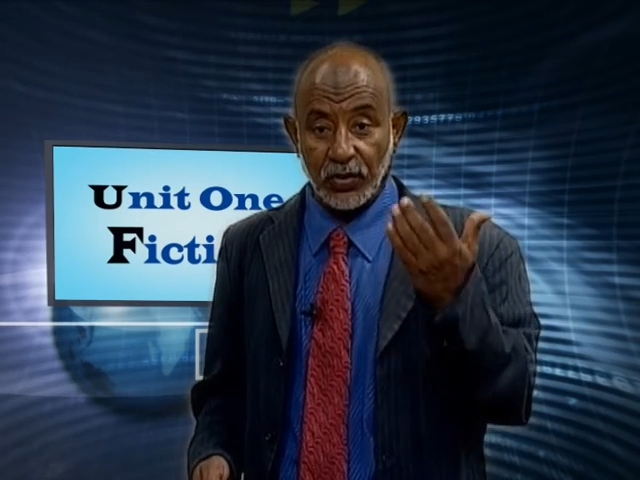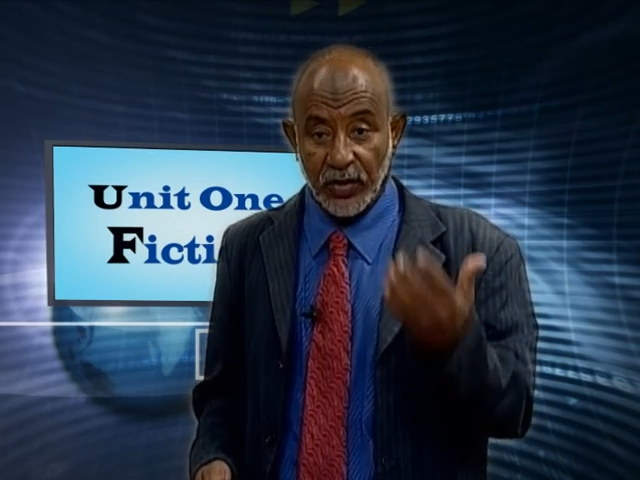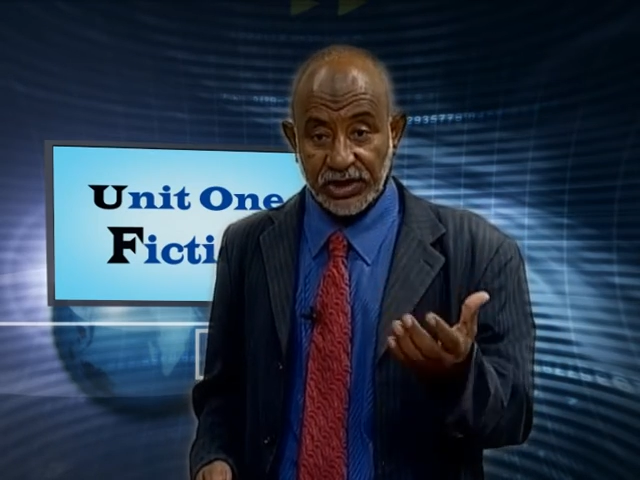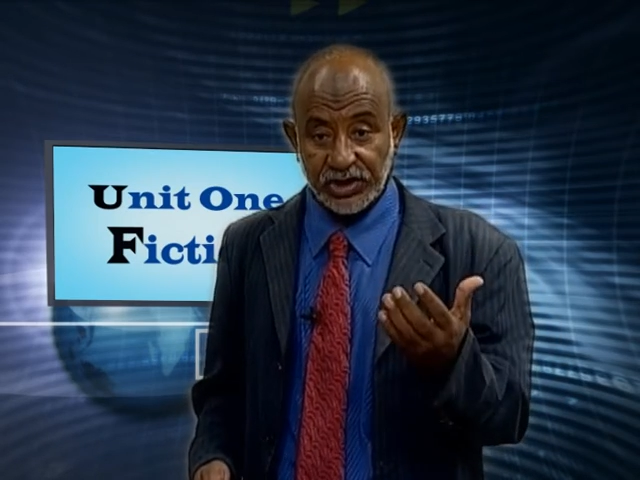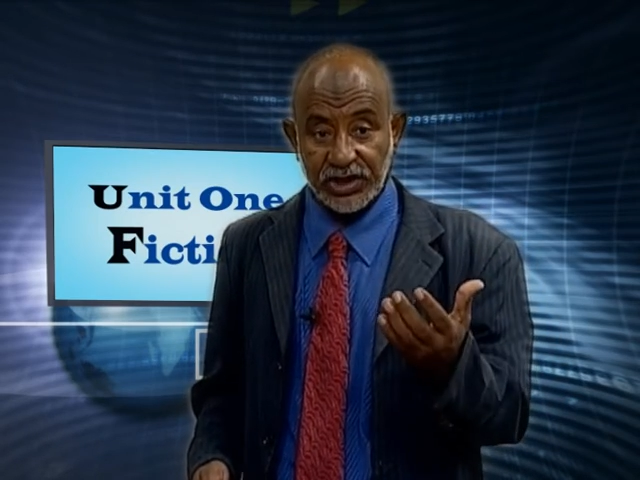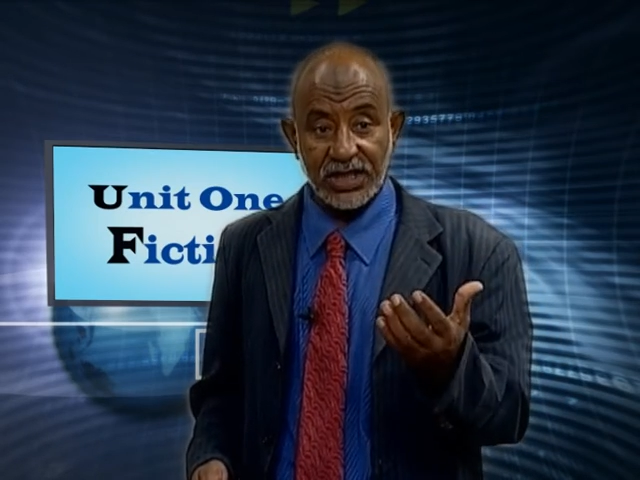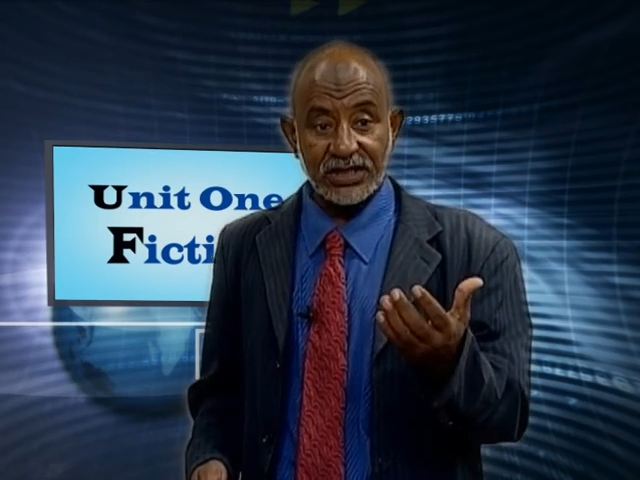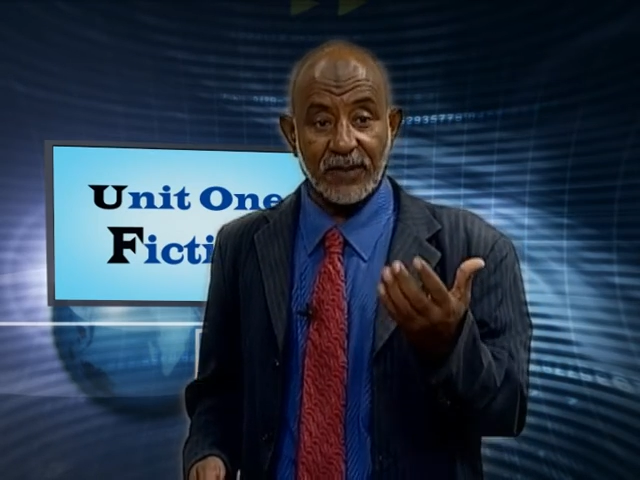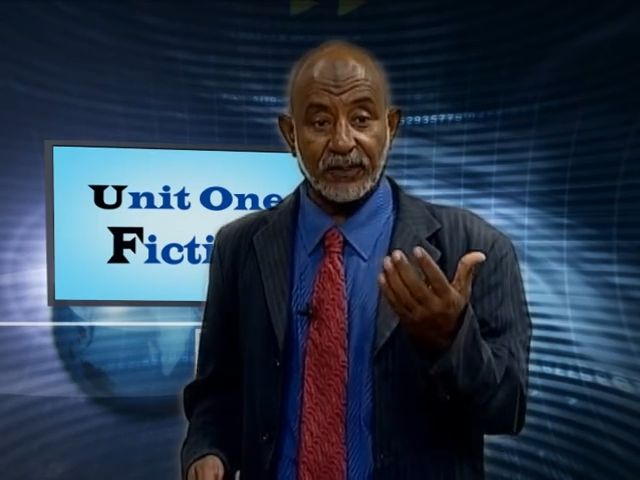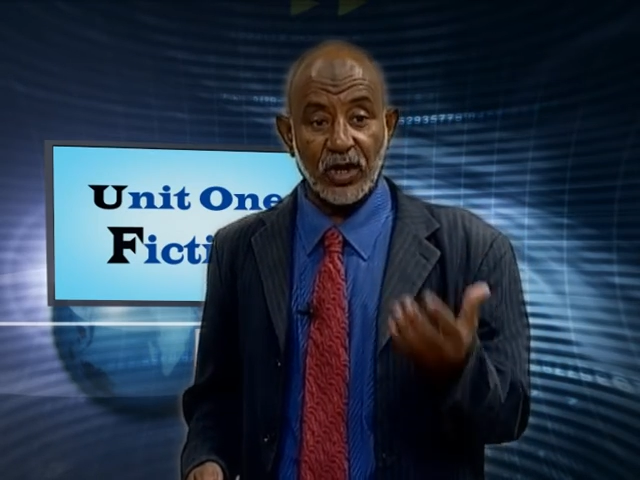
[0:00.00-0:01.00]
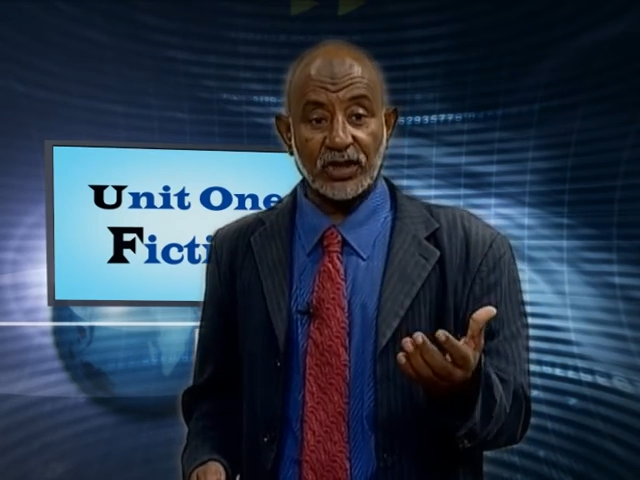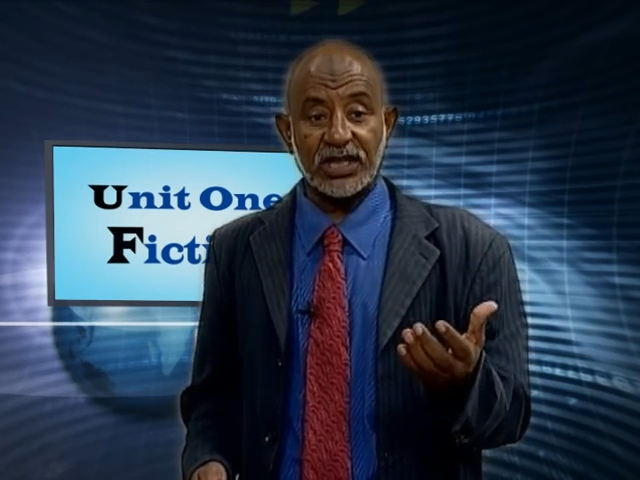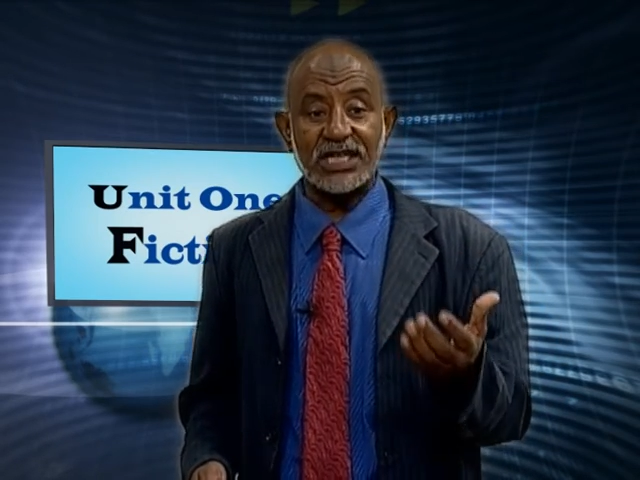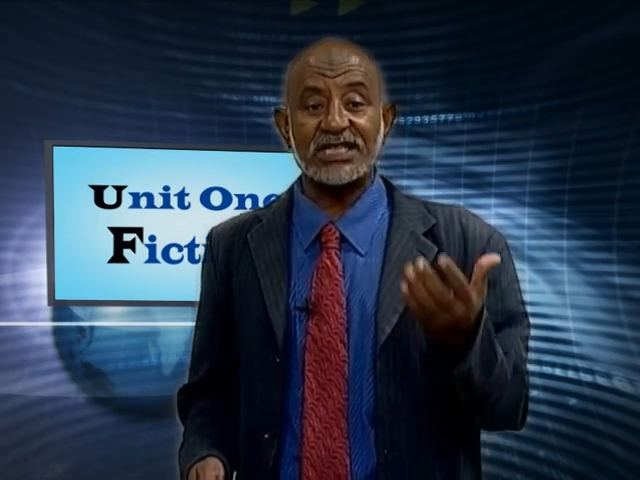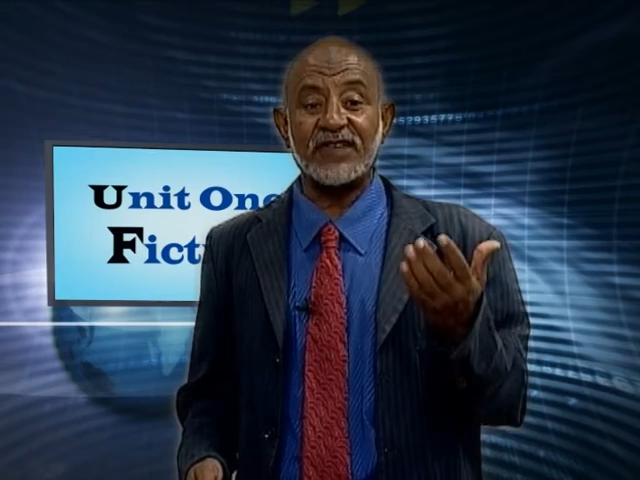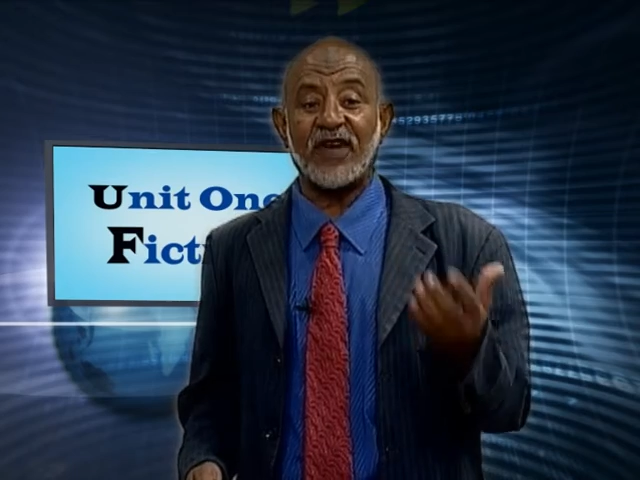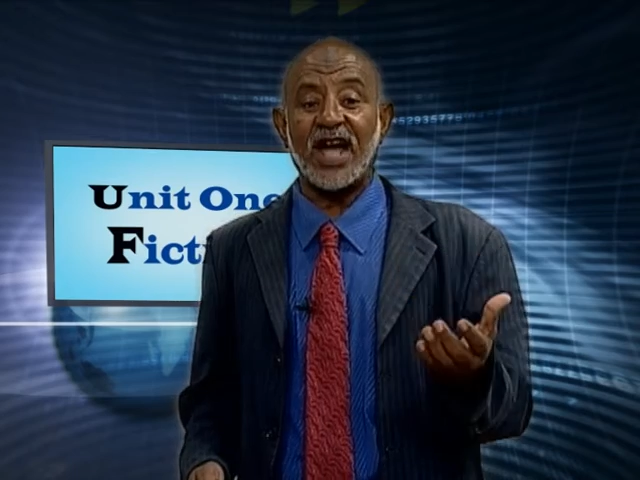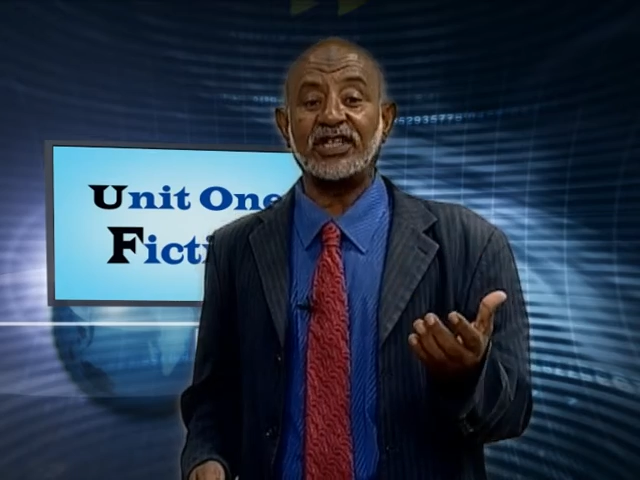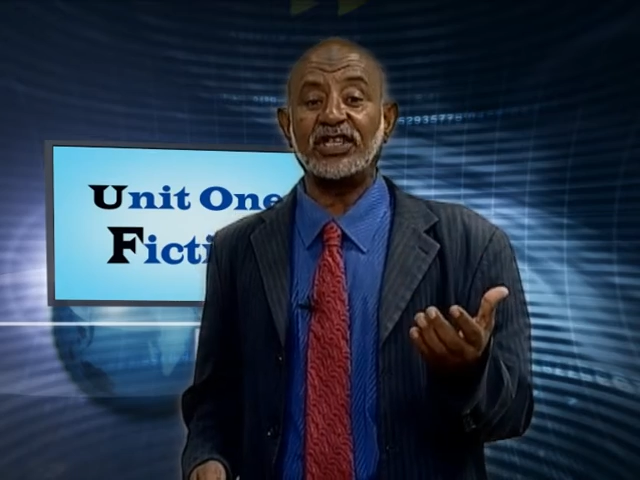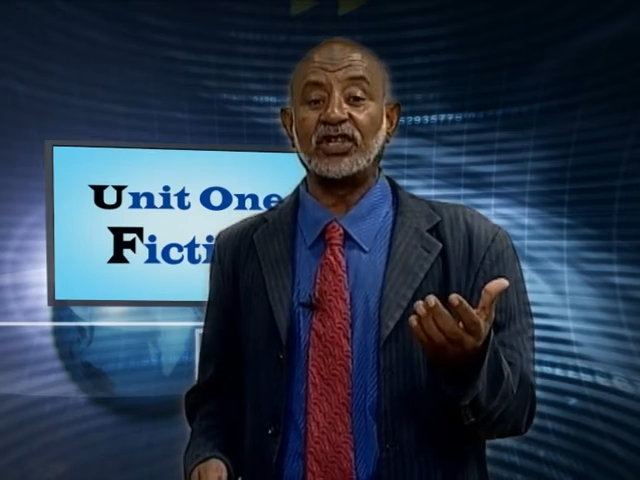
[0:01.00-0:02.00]
in which the plot is
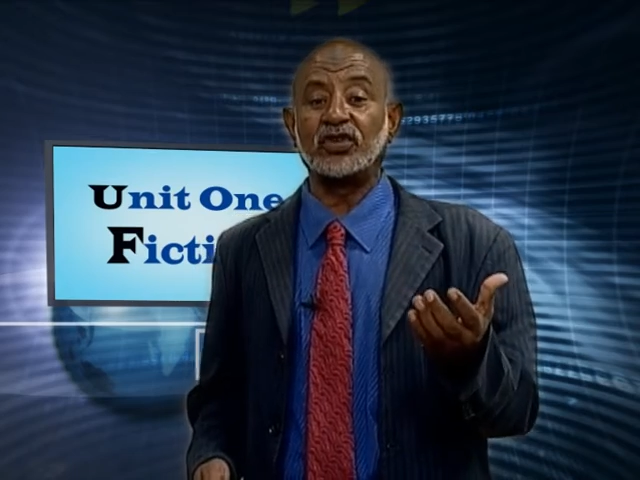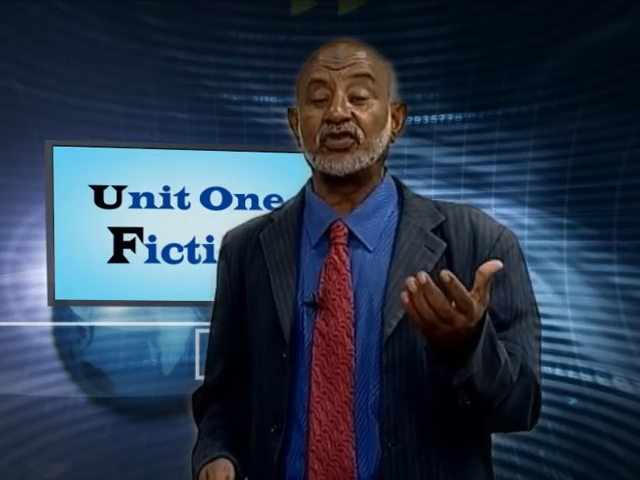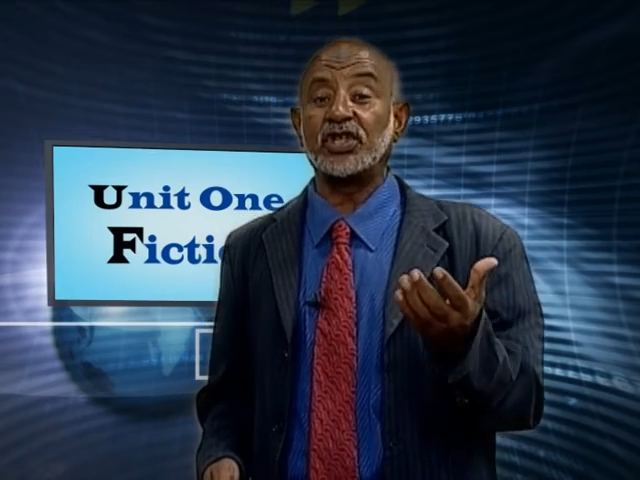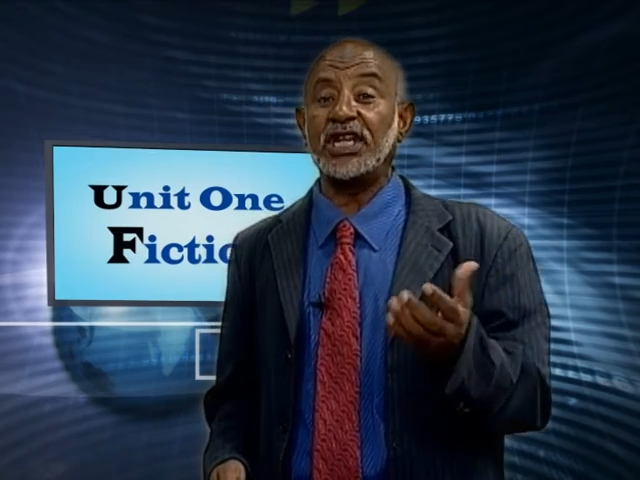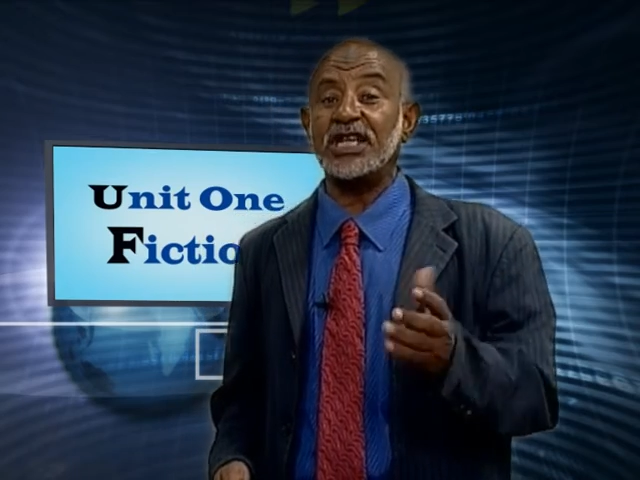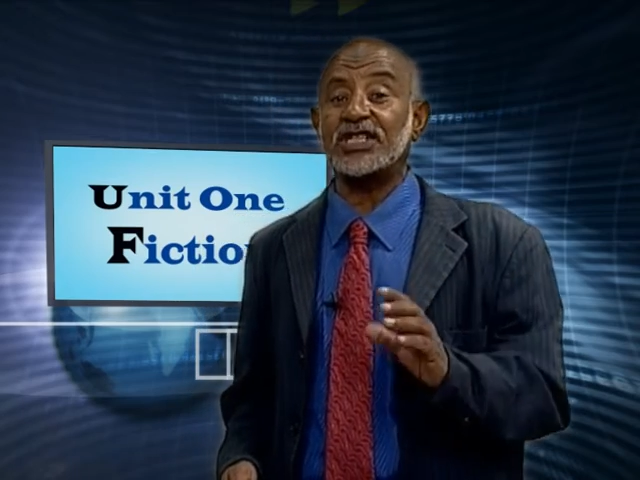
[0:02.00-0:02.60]
divided into 3